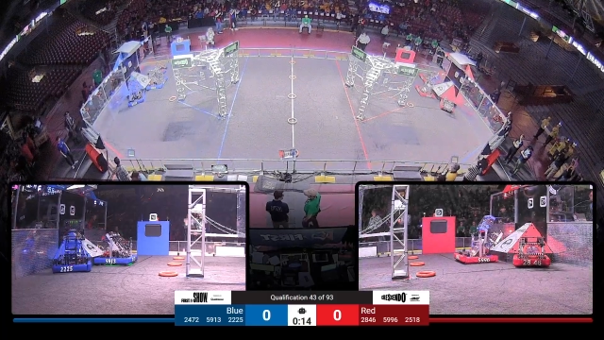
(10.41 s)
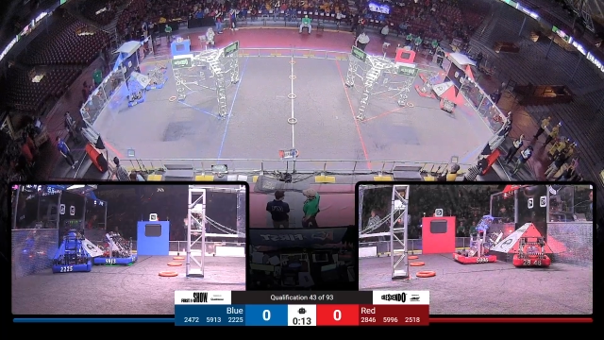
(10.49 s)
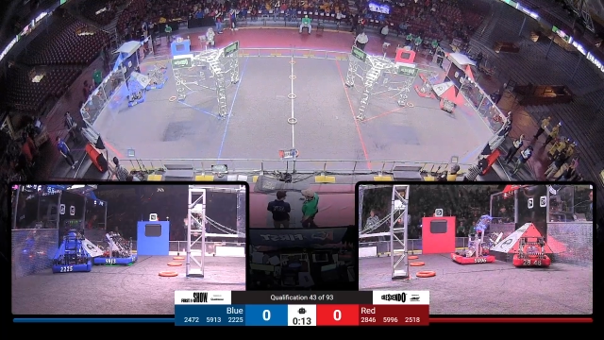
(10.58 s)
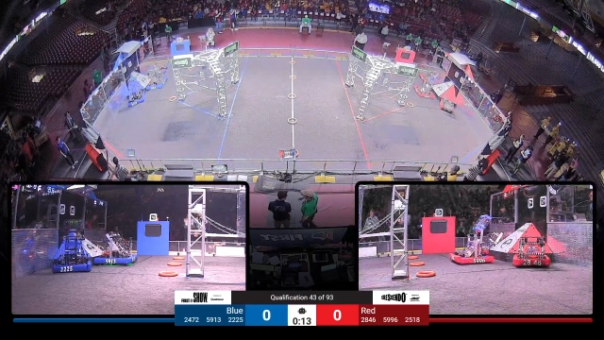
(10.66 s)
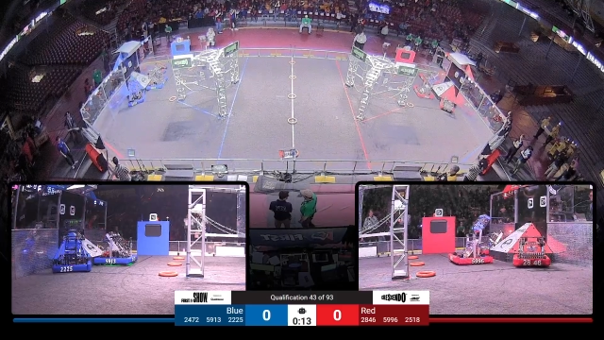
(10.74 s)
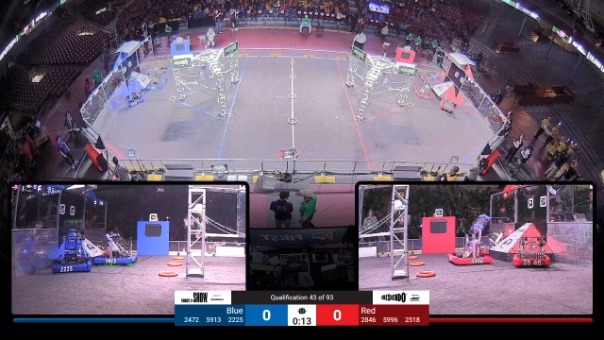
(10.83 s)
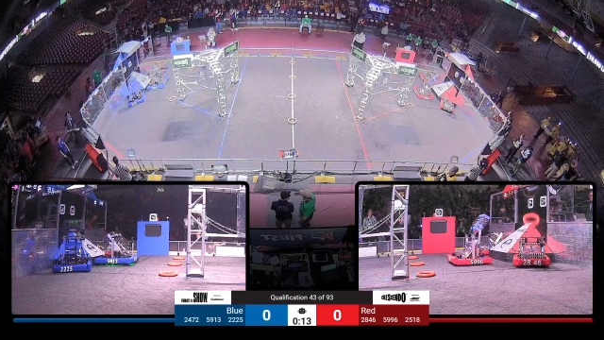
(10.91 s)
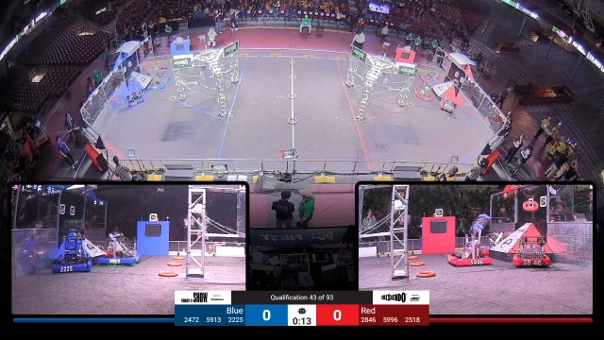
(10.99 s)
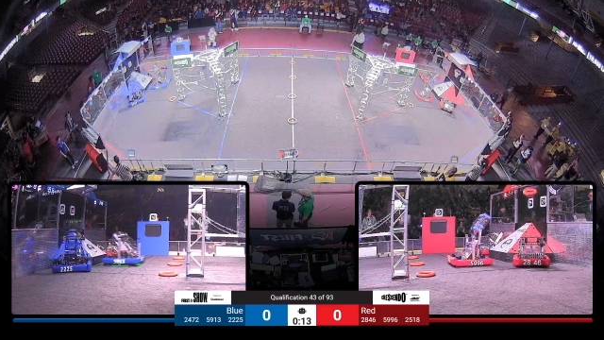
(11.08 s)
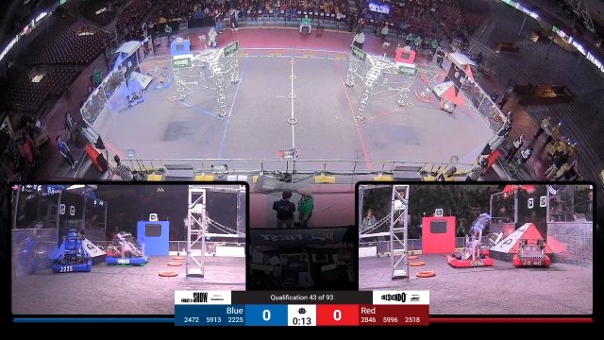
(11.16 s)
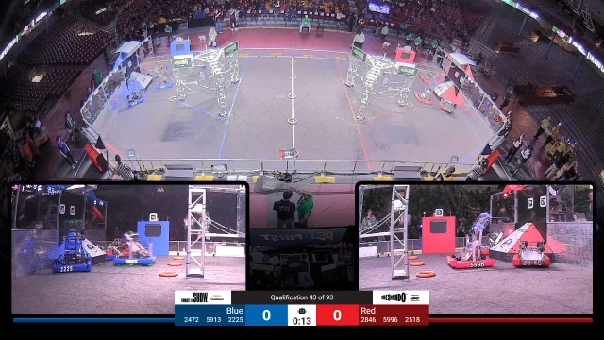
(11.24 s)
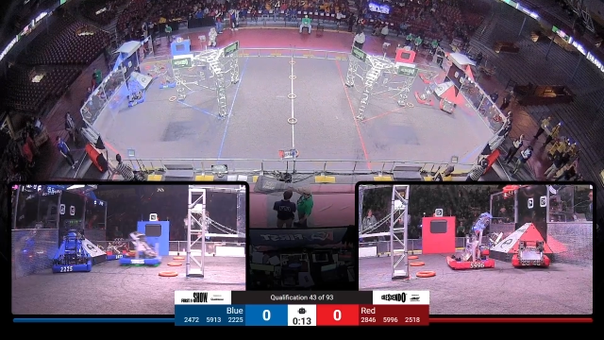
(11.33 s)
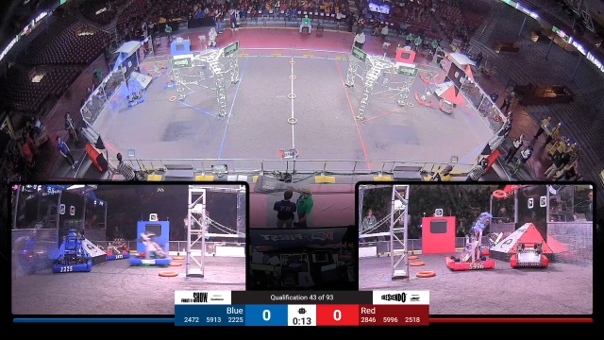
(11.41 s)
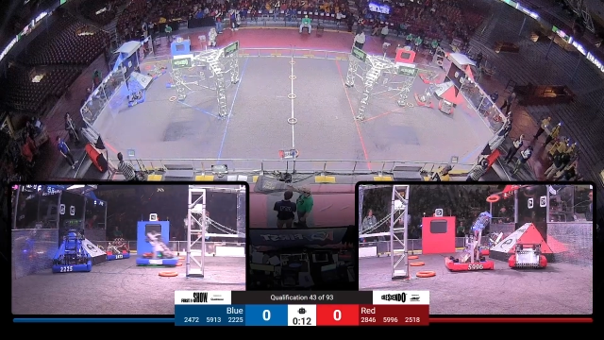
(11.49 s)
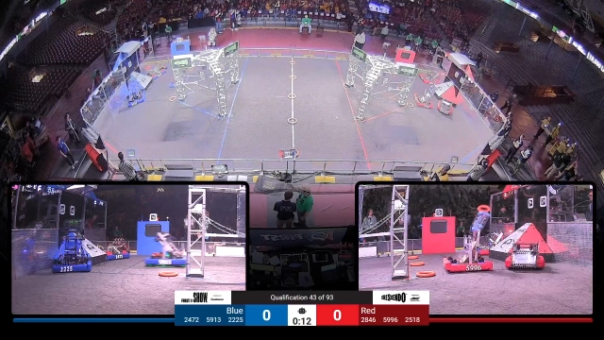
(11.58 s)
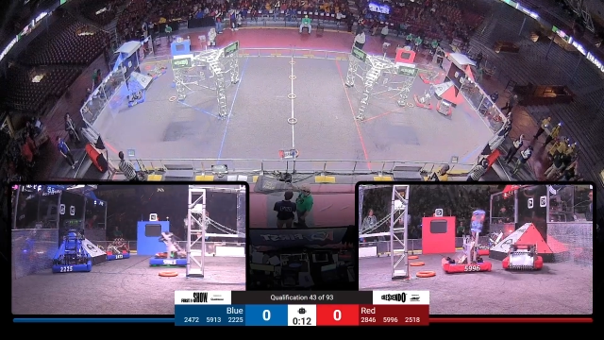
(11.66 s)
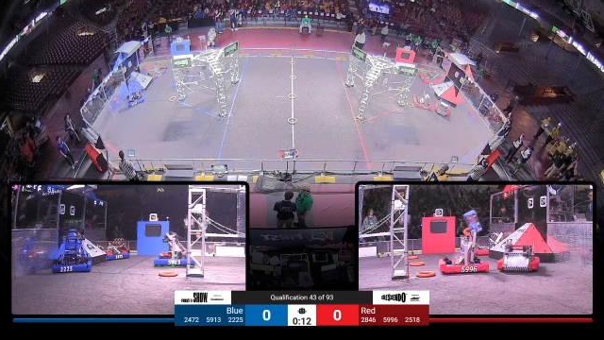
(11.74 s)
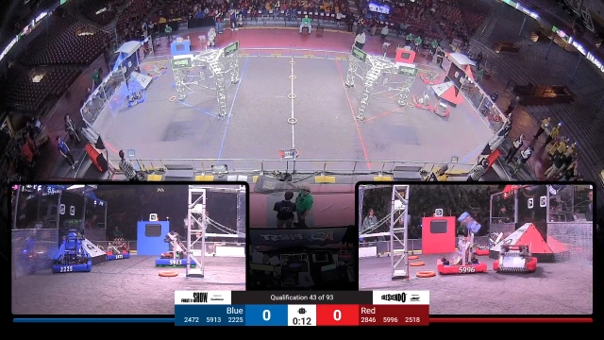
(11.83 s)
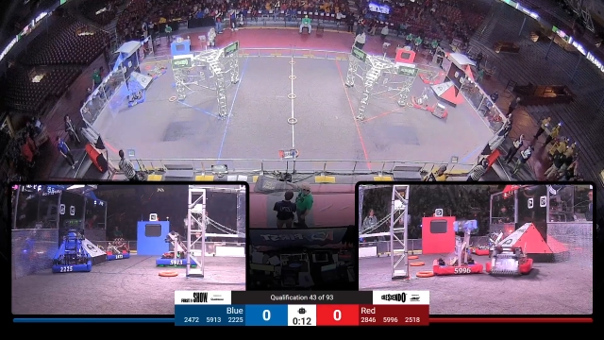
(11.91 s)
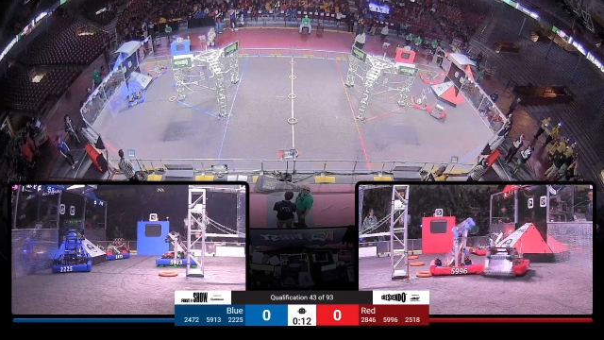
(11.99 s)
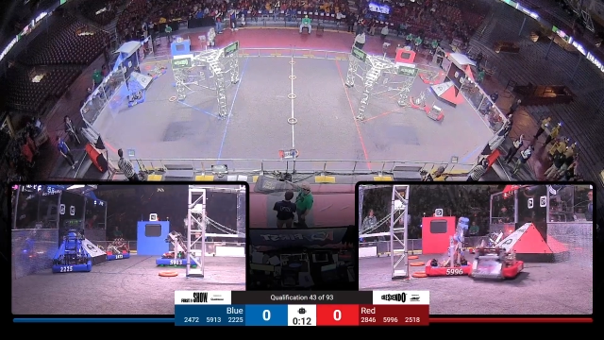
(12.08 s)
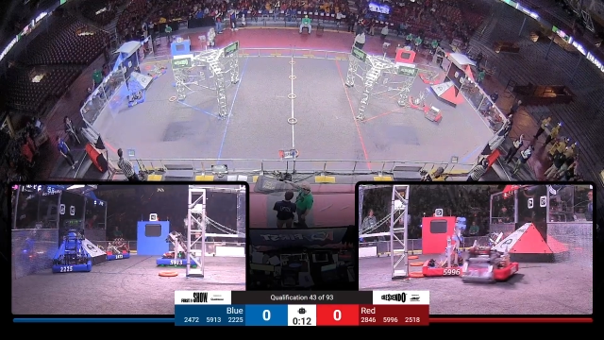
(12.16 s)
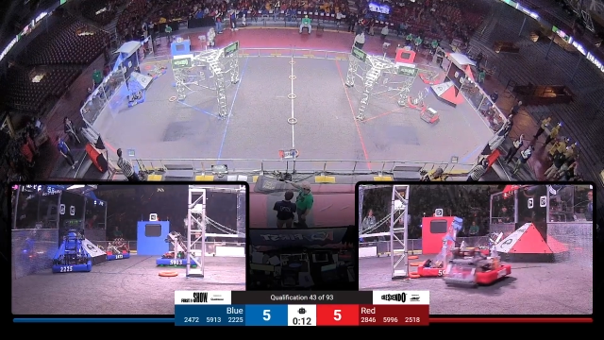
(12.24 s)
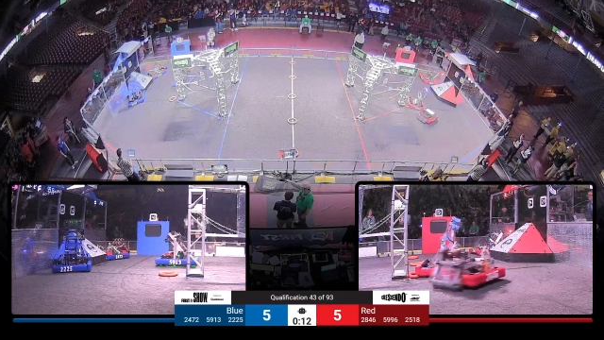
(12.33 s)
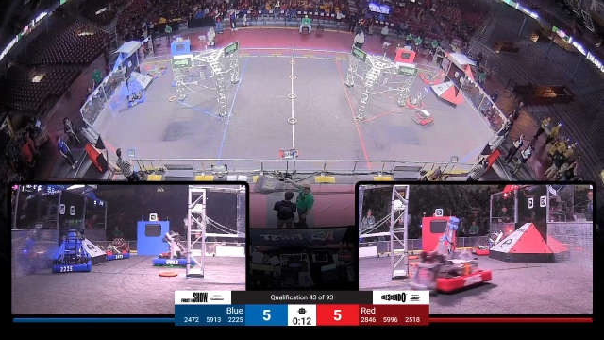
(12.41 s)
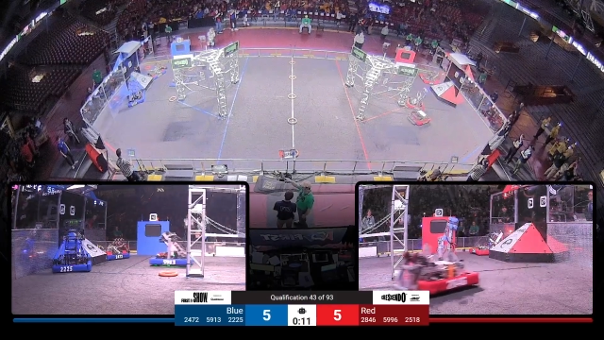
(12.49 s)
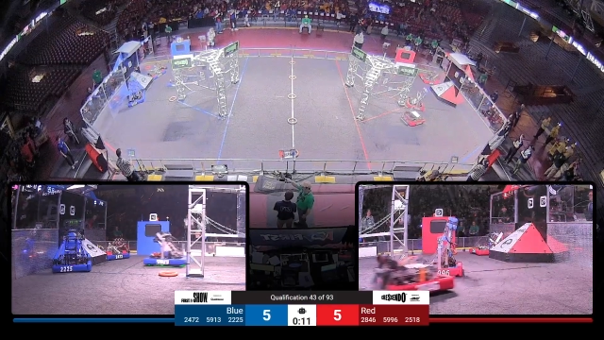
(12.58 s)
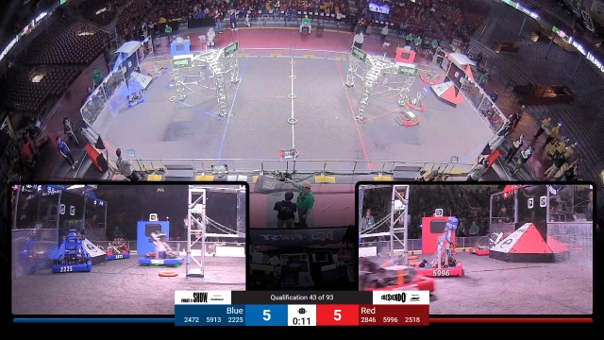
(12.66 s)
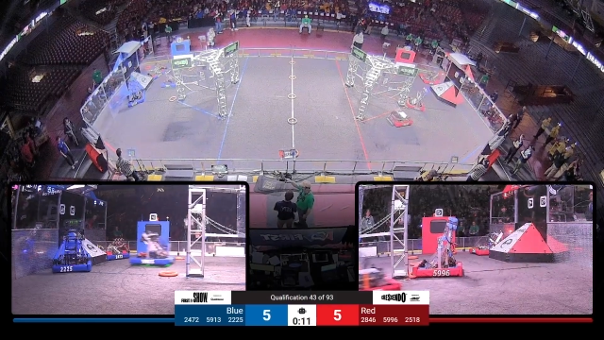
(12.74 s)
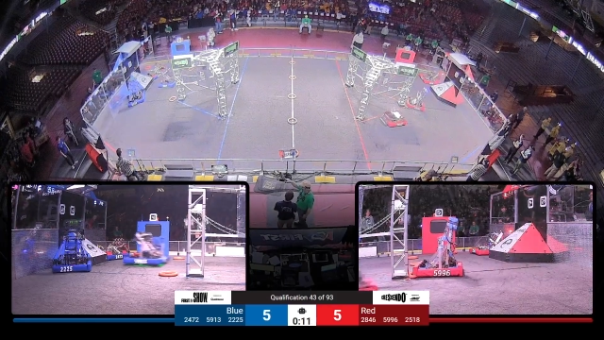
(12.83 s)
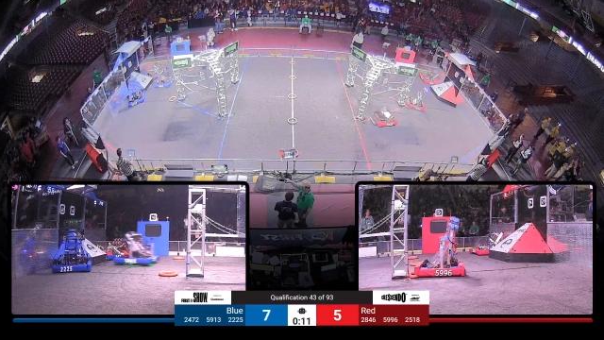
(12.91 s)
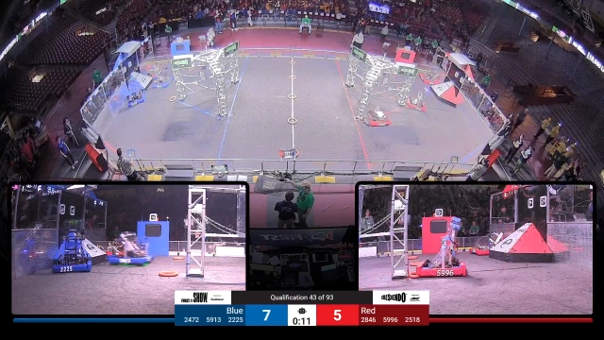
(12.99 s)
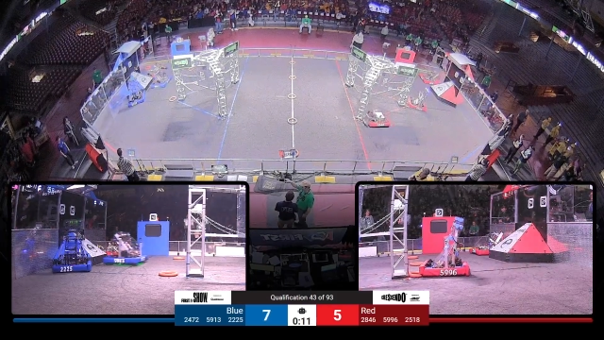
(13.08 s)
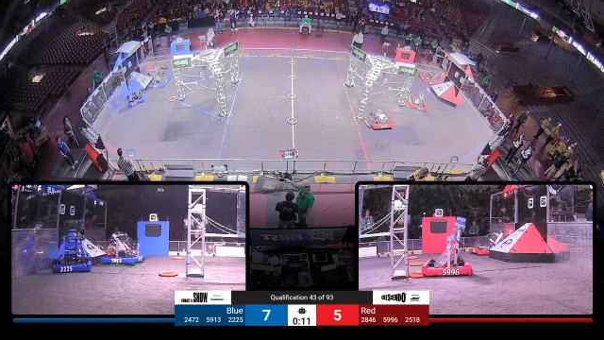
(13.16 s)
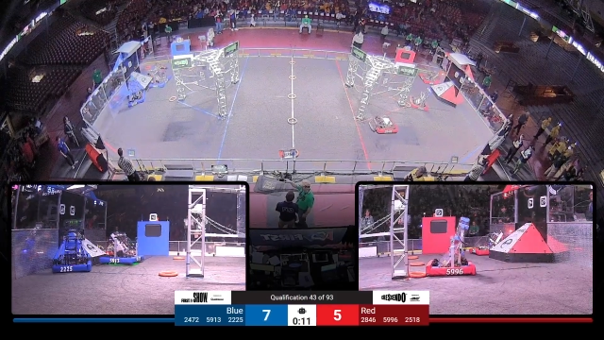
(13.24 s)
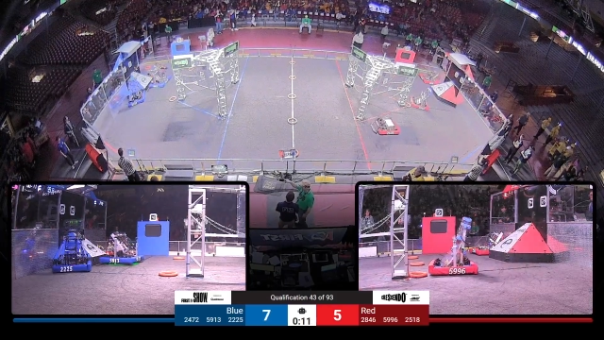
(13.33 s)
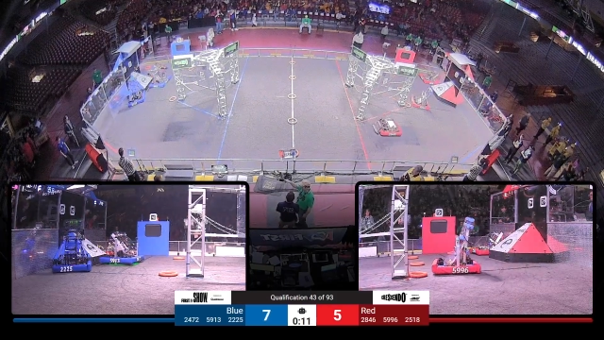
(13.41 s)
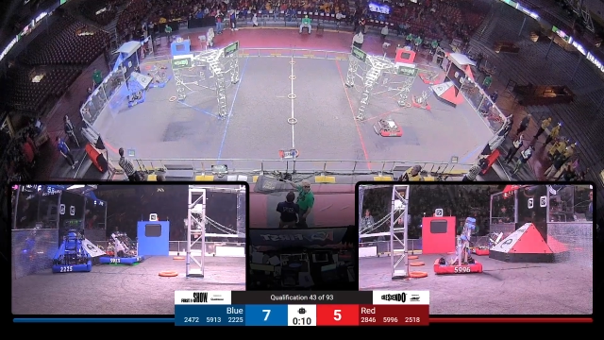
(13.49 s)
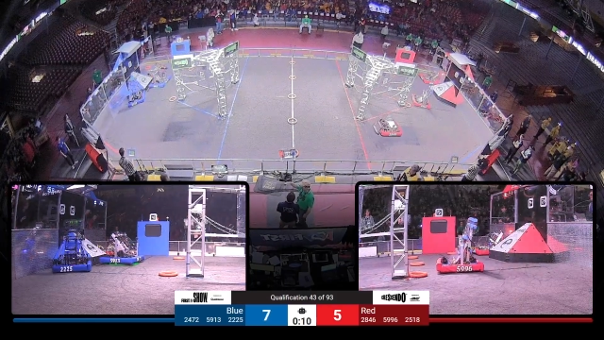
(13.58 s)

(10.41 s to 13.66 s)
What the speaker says: [unreadable: no face in view]